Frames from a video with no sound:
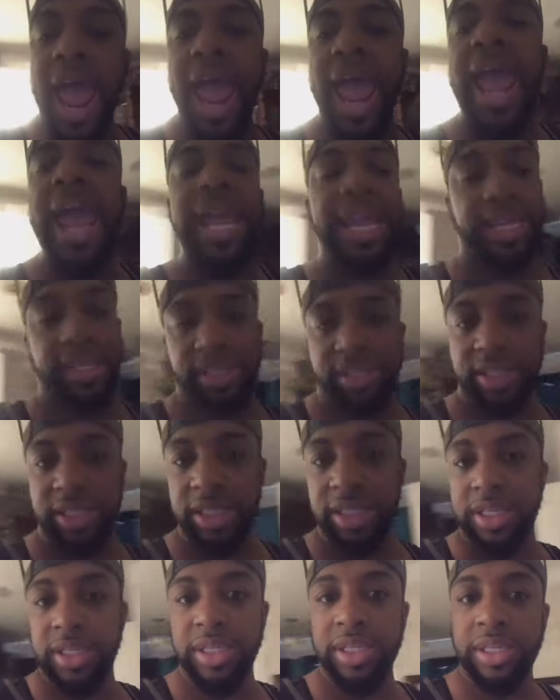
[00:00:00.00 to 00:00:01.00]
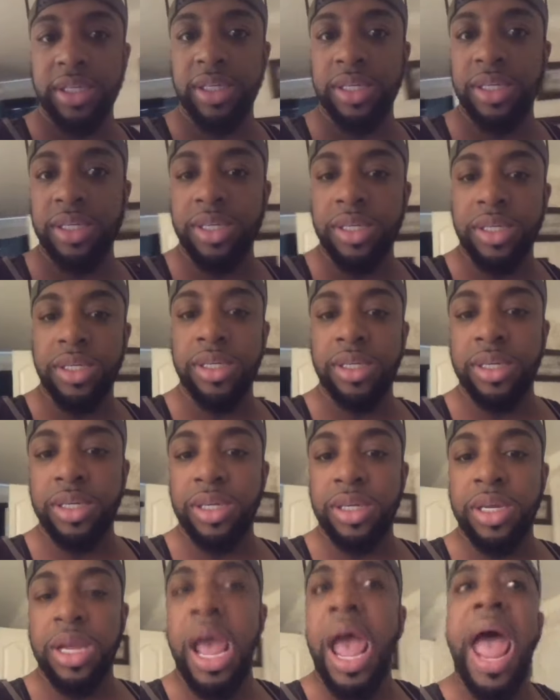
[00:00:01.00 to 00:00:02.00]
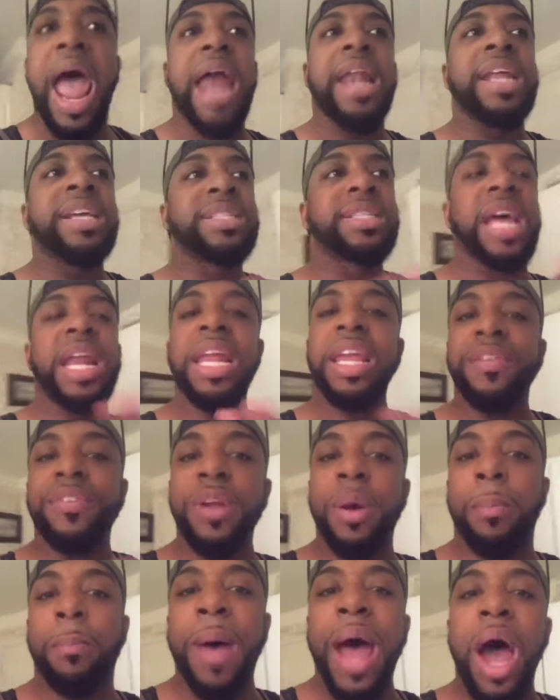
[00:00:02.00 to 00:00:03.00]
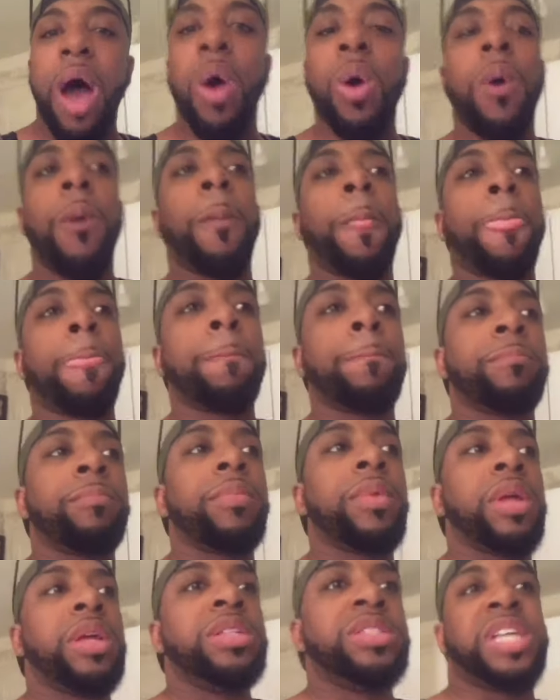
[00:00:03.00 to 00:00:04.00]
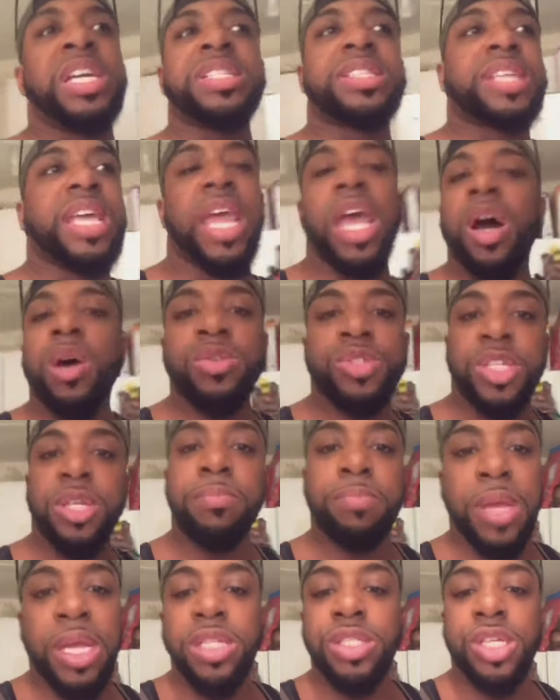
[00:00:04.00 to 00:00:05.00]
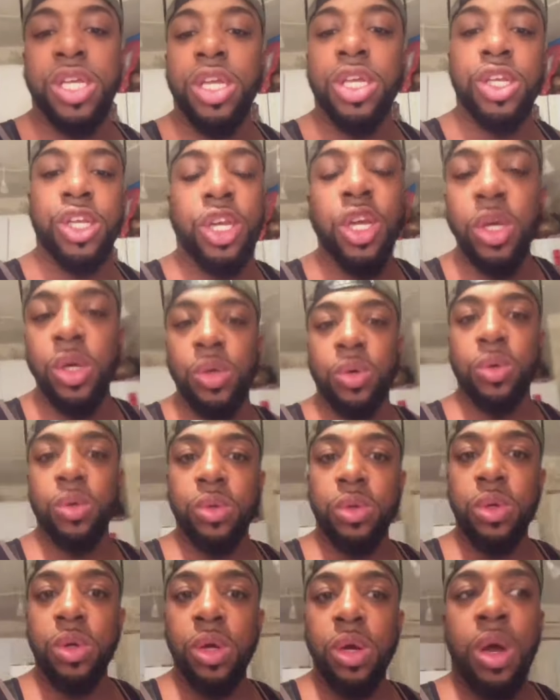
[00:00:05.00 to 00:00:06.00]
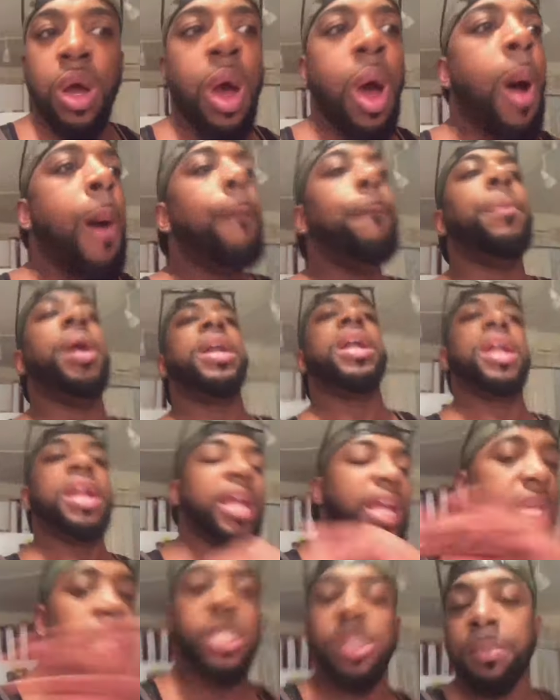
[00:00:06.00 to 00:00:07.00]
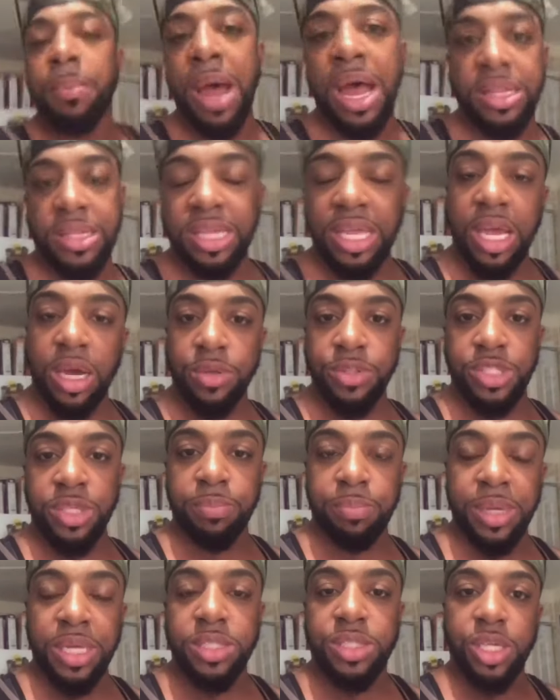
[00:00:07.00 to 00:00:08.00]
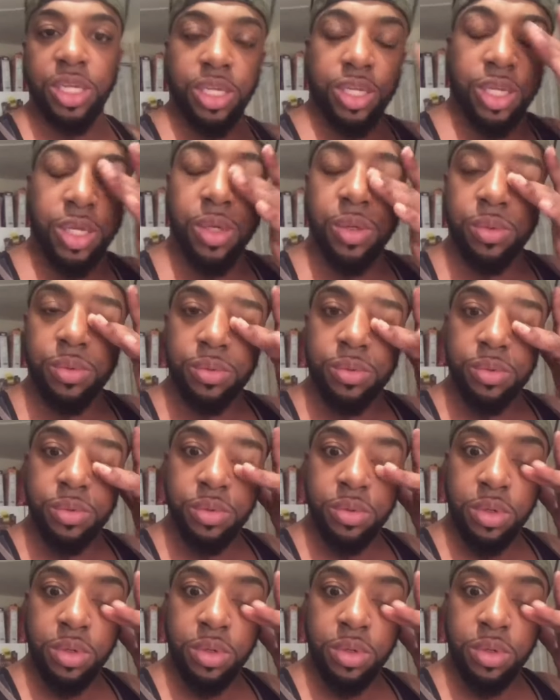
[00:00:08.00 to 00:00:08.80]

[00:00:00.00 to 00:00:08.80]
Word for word: hate and this ain't even about just the LGBTQ, but it is about the LGBTQ.